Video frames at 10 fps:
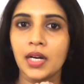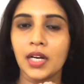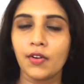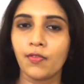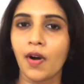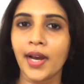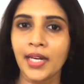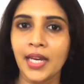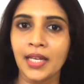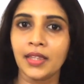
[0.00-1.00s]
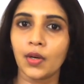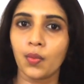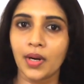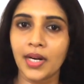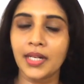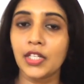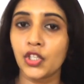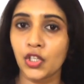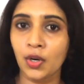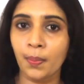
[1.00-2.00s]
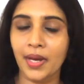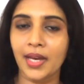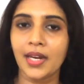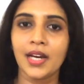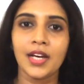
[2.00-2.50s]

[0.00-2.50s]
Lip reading: avoiding the word stupid,